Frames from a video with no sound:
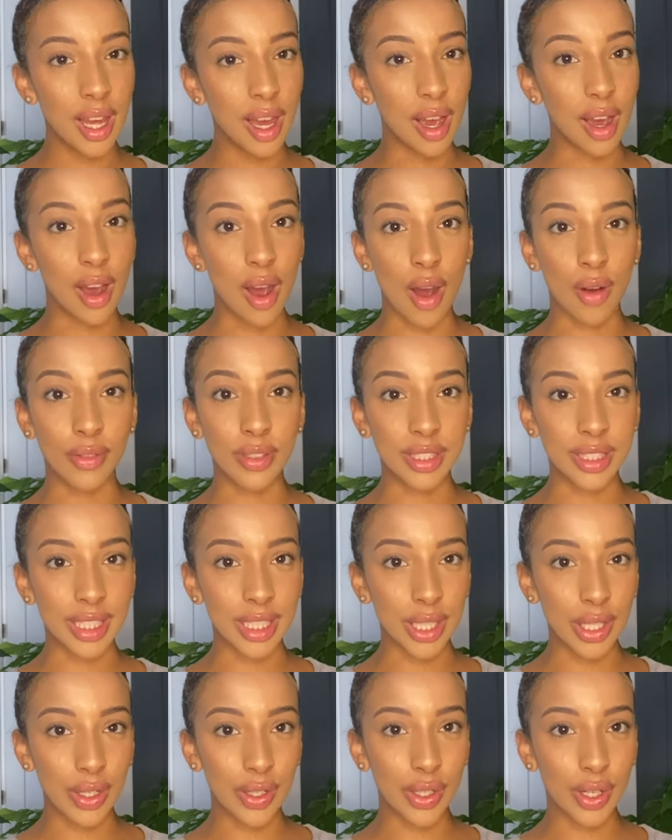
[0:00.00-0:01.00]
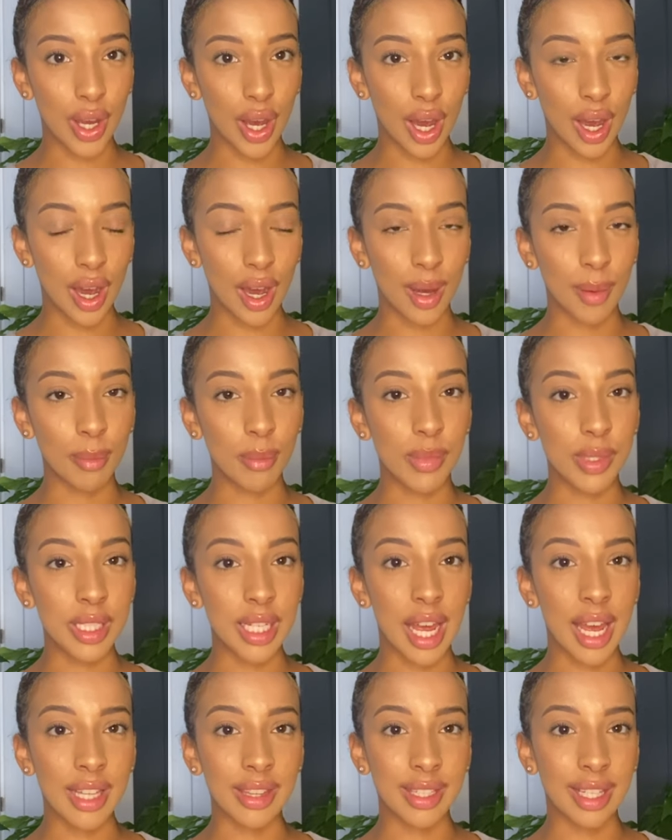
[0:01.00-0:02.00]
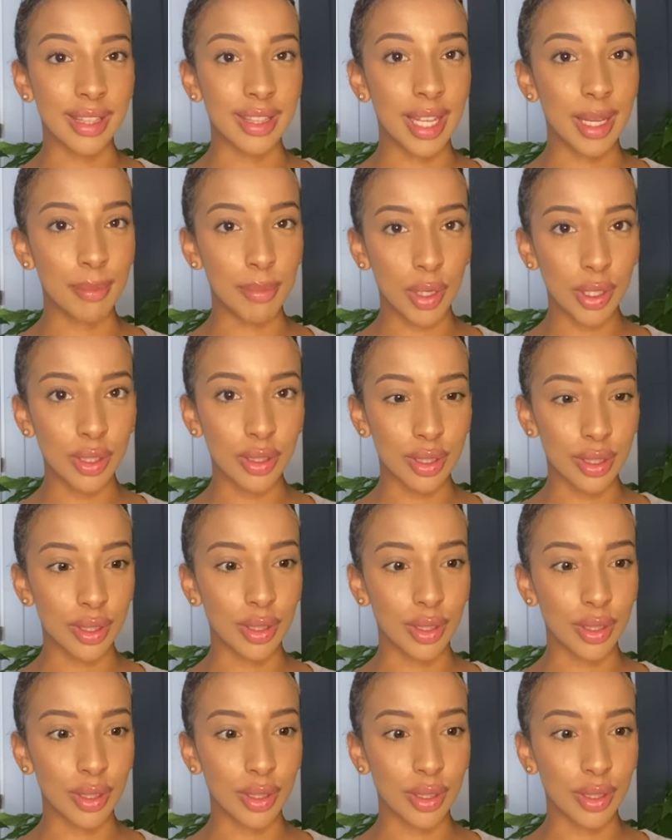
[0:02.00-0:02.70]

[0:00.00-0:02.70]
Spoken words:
are obviously unarmed, and then they monitor